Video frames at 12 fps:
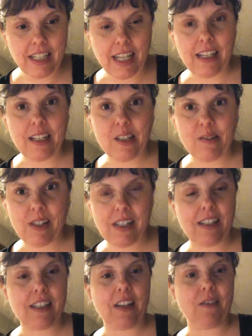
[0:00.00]
get into it
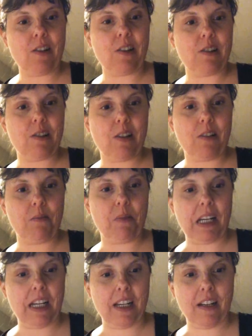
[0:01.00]
since I've heard so
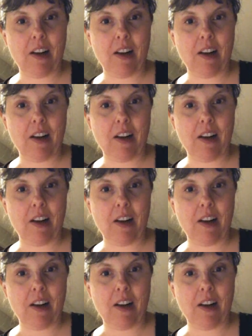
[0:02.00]
many